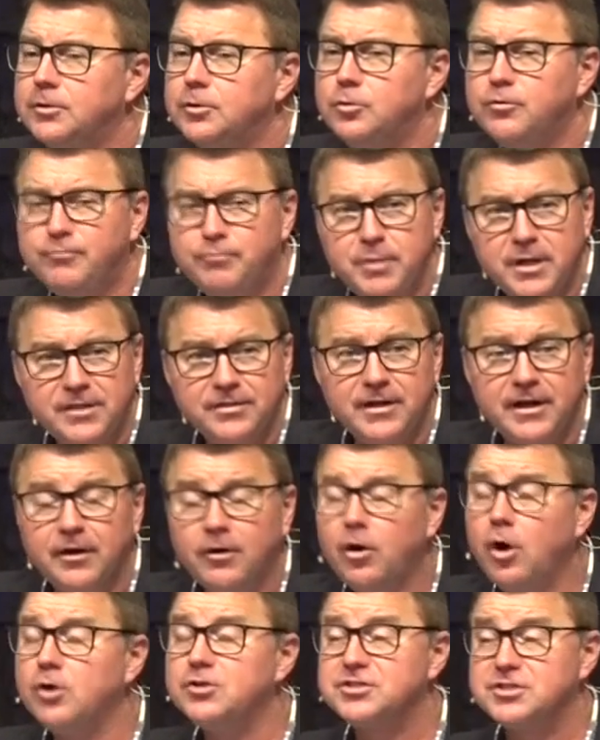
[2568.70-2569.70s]
who've been
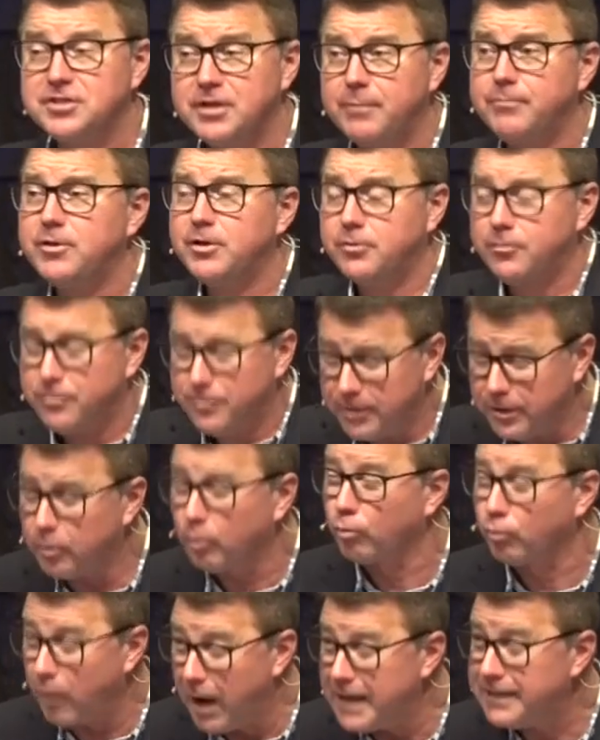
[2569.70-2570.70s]
there and some that are there
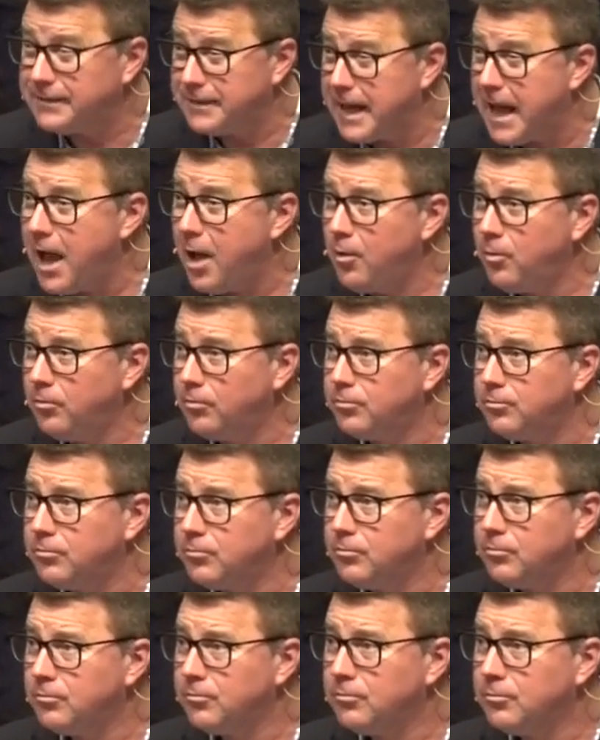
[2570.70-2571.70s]
right now.
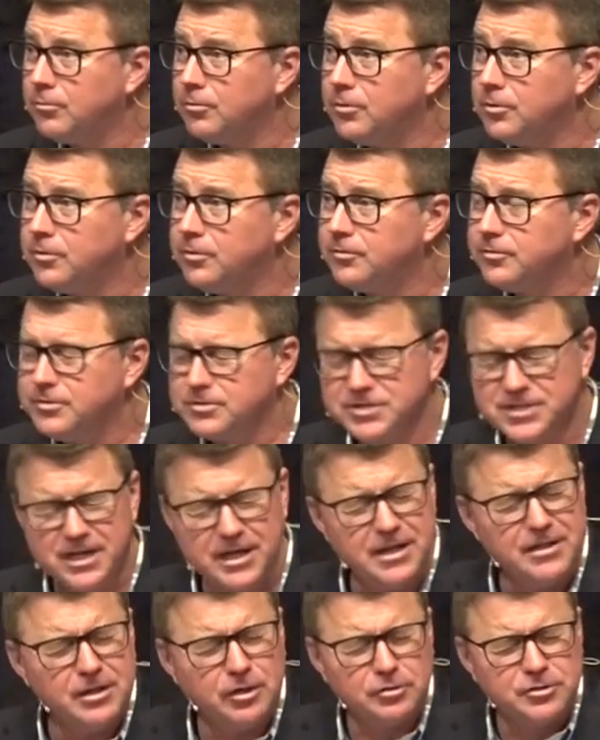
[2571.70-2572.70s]
They're
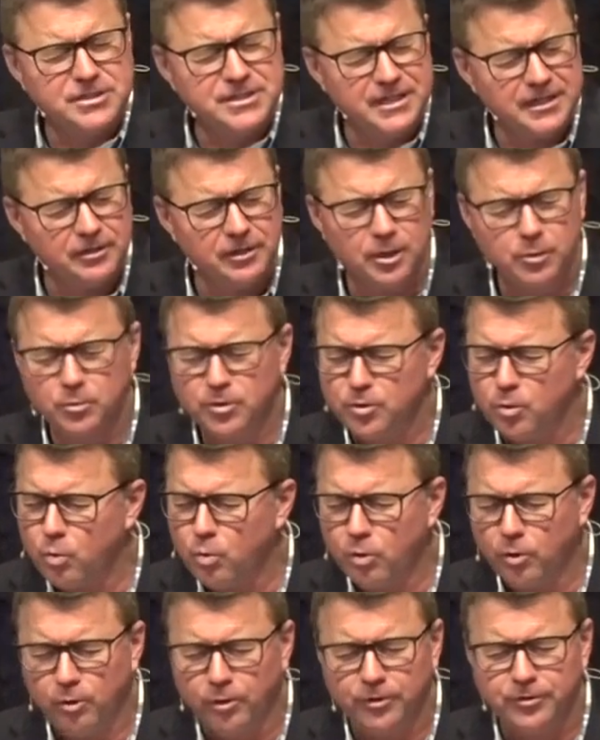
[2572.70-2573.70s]
sitting there dealing with a
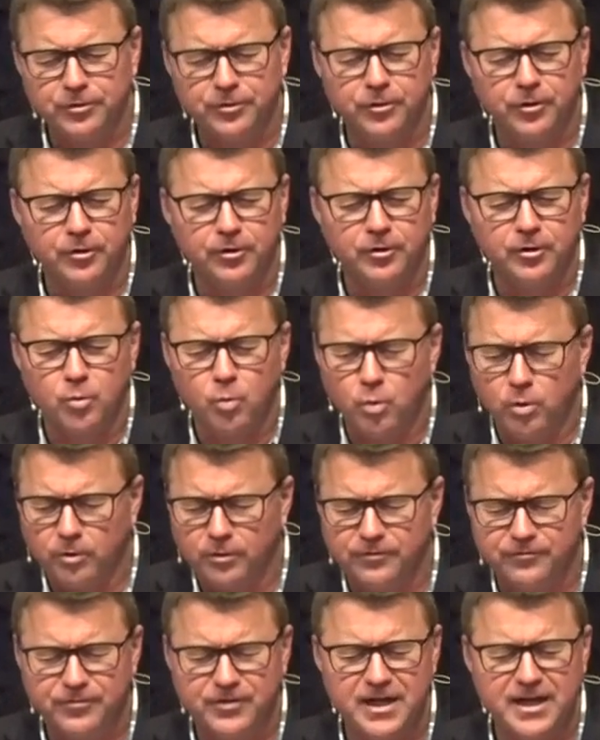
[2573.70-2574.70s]
world hurt and a
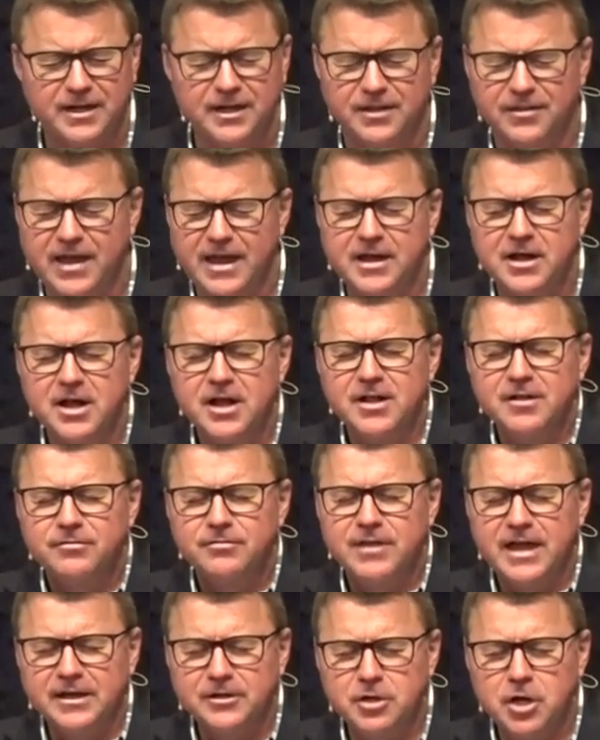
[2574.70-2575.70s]
world thing, and they,
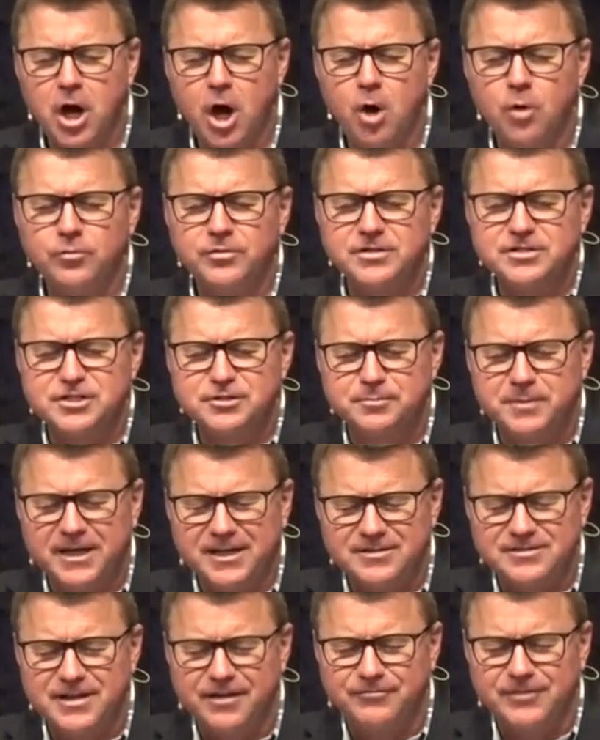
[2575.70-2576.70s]
they know this is
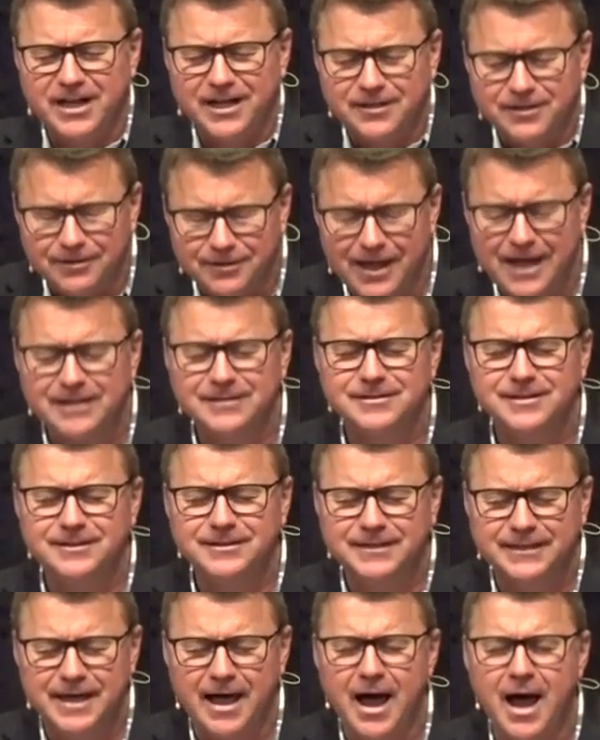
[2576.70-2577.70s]
because I've
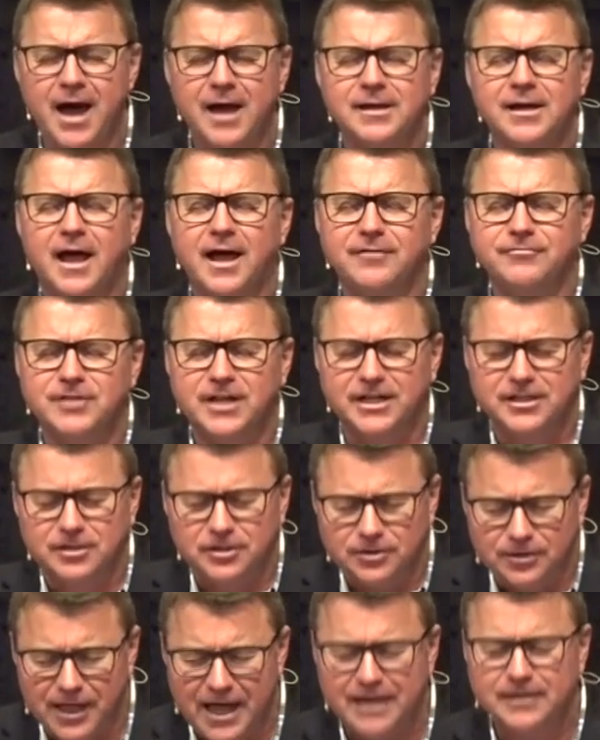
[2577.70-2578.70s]
neglected God. I've
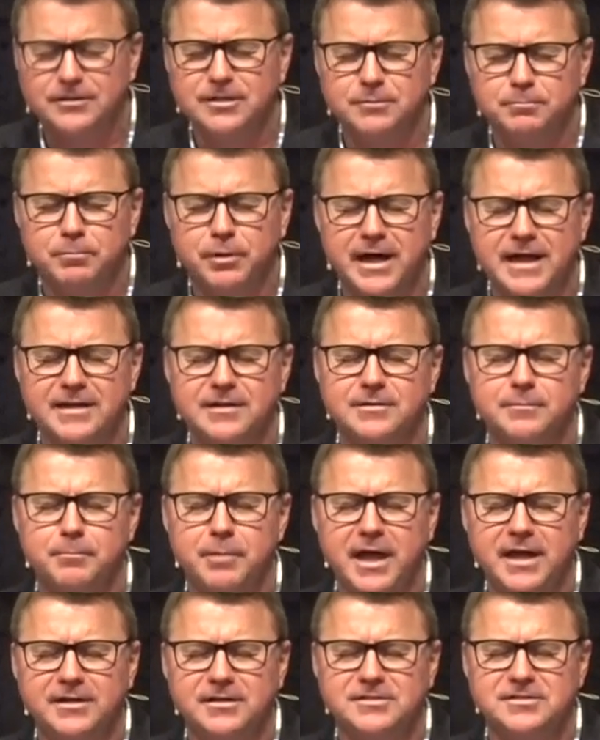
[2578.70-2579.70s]
neglected paying,
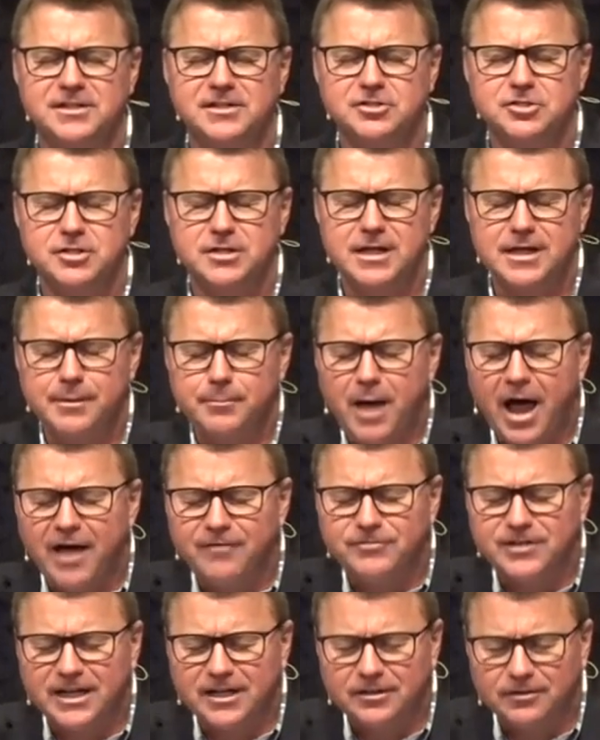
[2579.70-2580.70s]
paying attention to Him.
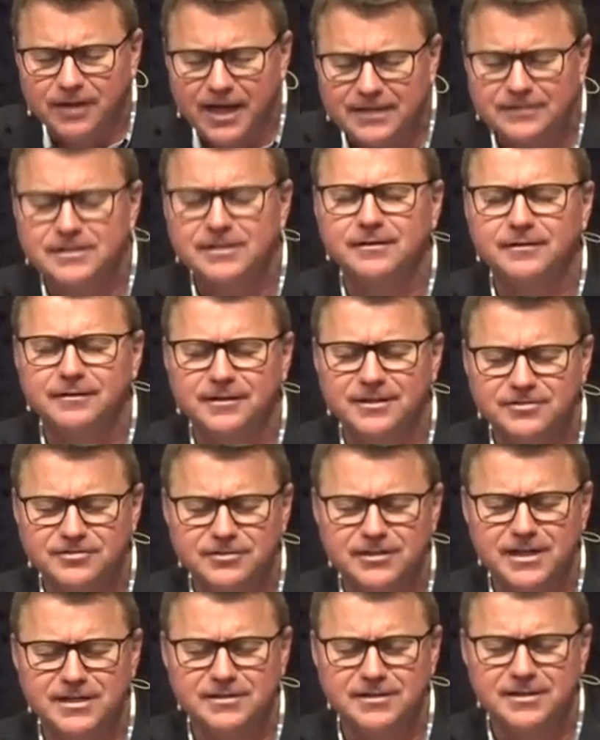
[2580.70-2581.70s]
I've neglected
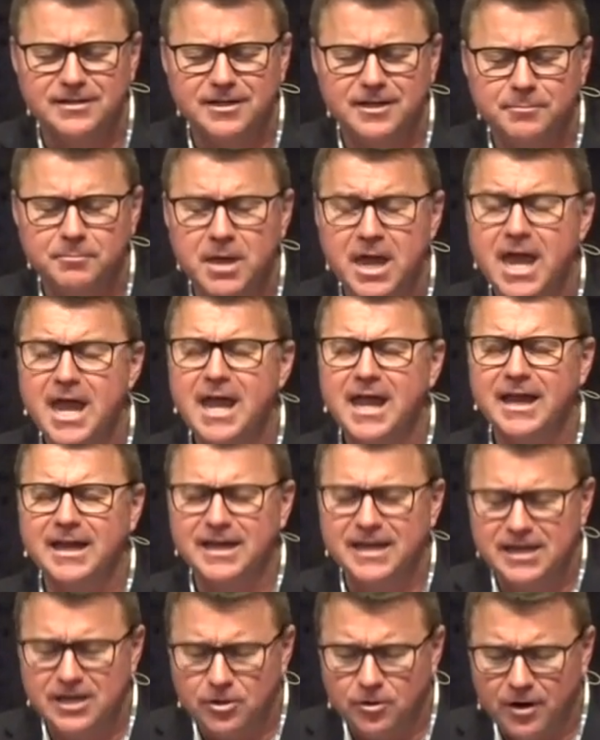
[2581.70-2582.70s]
listening to Him. And
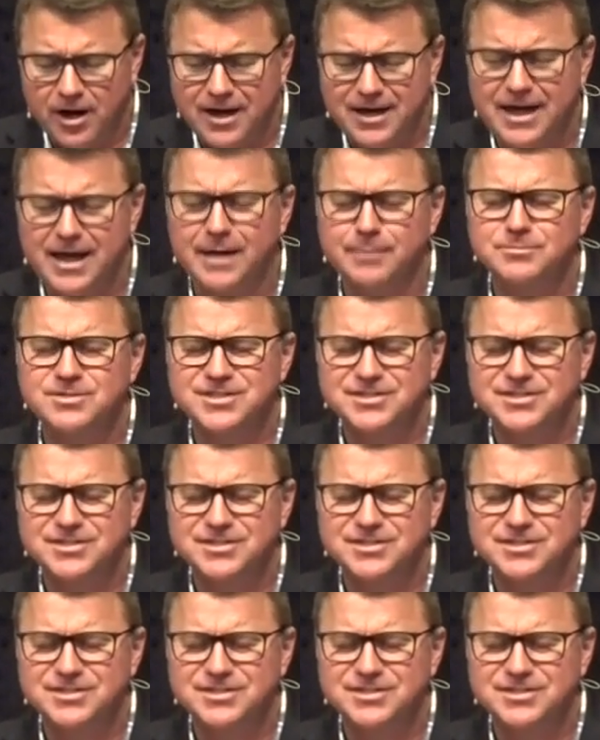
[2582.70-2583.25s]
here I am